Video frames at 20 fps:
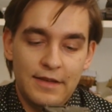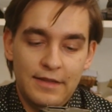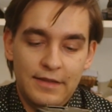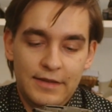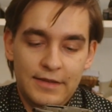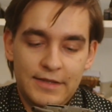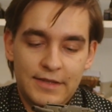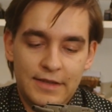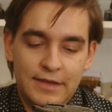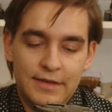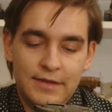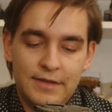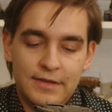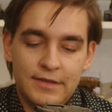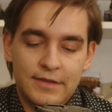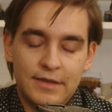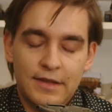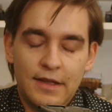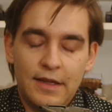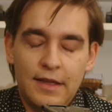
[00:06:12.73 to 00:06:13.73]
This
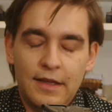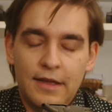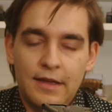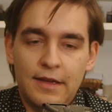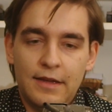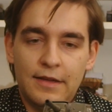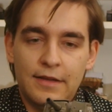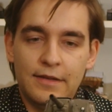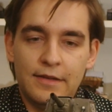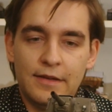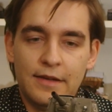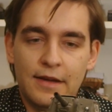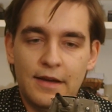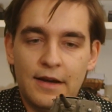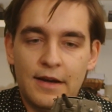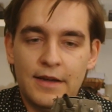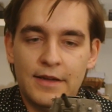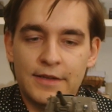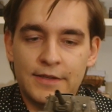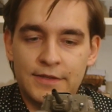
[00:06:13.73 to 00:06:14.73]
is an
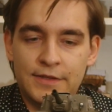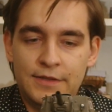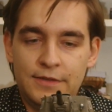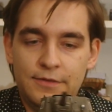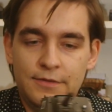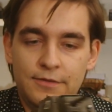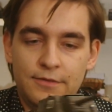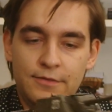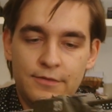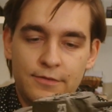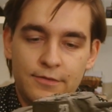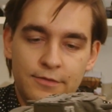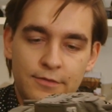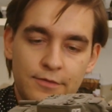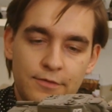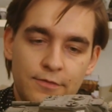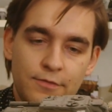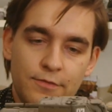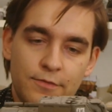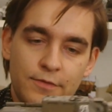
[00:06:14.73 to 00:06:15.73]

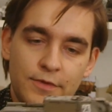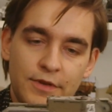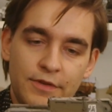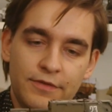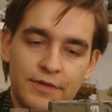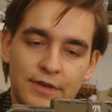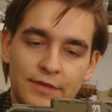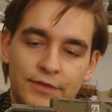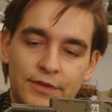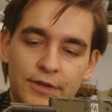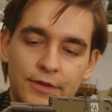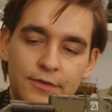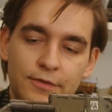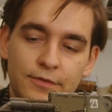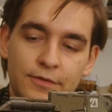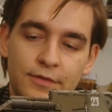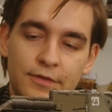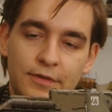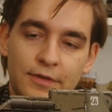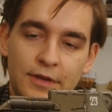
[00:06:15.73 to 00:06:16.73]

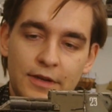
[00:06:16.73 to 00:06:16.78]
ISU-152.